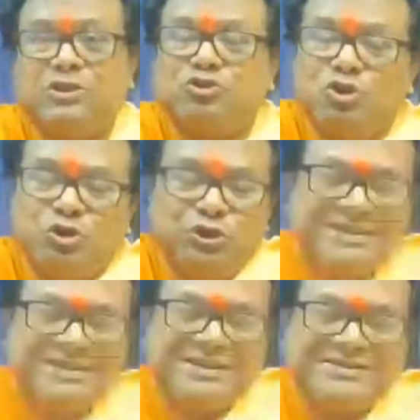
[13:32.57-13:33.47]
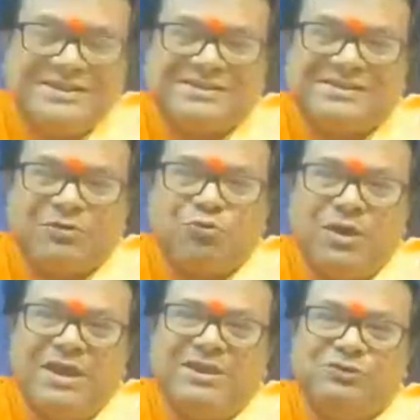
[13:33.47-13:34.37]
So this is the
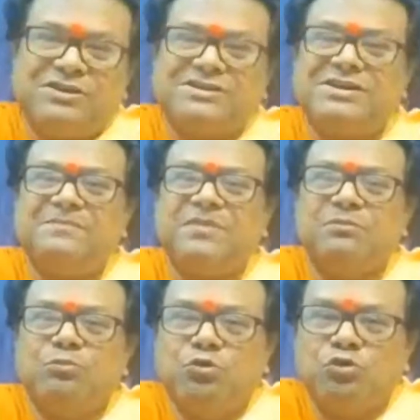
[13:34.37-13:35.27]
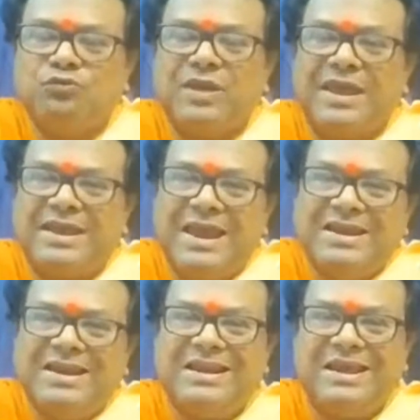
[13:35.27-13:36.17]
way you just move
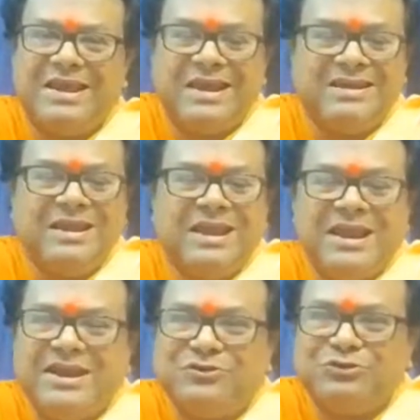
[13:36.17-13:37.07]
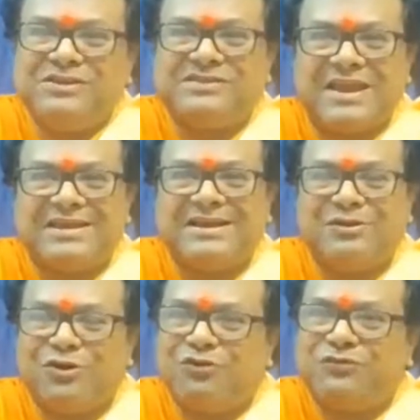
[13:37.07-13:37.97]
again and again into this cycle
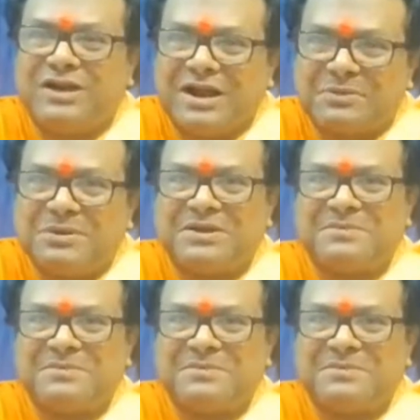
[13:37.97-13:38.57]
of karma.